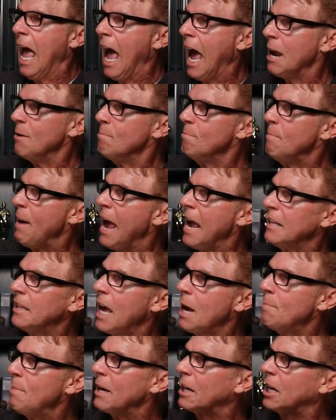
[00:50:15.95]
And may
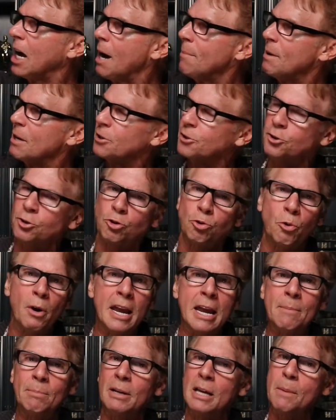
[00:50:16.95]
they become
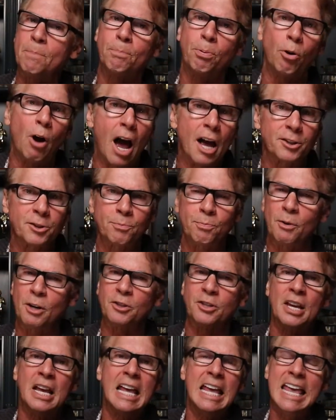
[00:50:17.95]
extremely
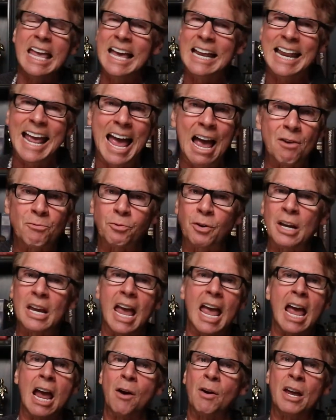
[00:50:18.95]
prosperous in every
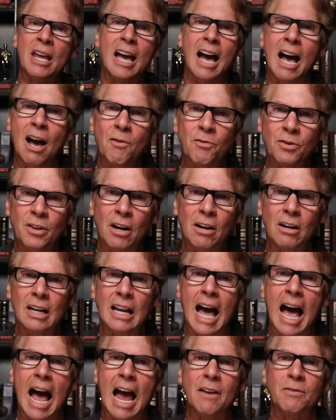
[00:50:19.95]
area of their
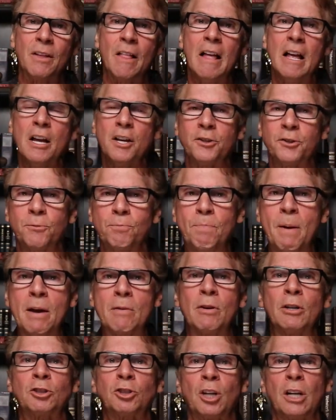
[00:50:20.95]
life
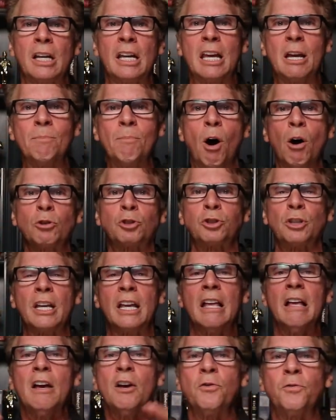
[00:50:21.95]
spiritually,
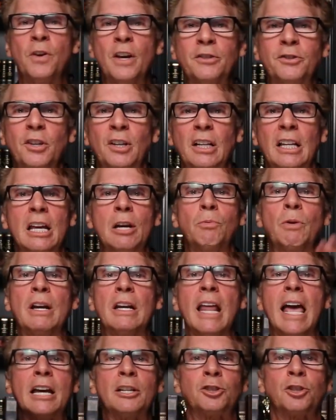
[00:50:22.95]
emotionally, physically,
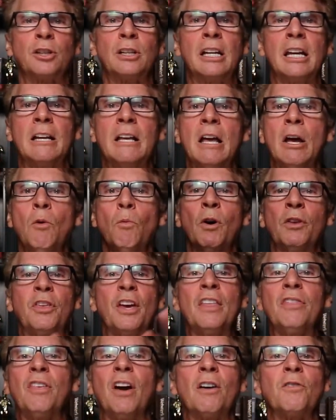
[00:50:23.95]
relationally,
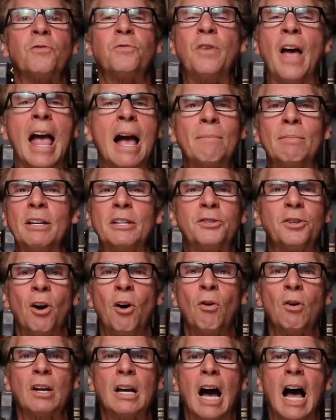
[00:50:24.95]
within their families,
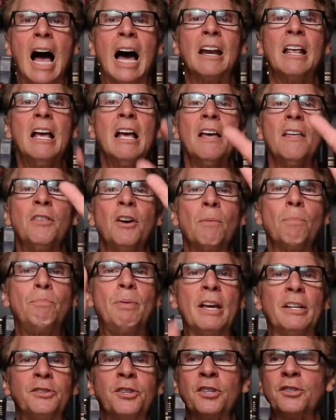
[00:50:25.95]
oh God, their
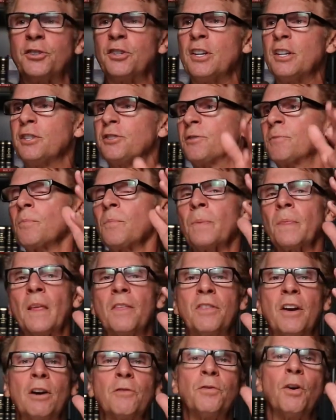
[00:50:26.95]
businesses
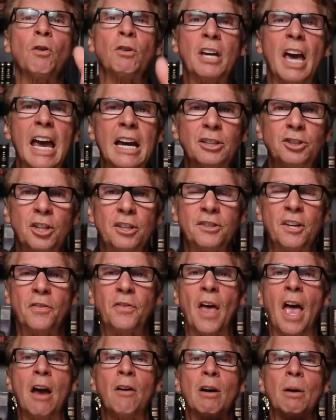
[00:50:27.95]
their vocations that
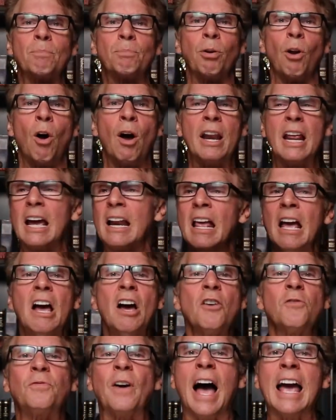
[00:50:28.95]
they are employed in
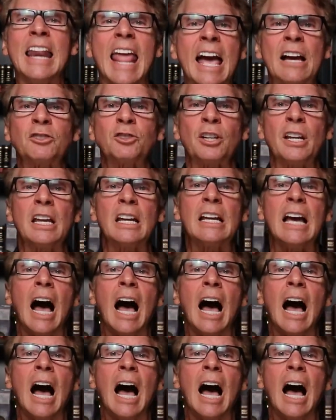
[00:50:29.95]
financially,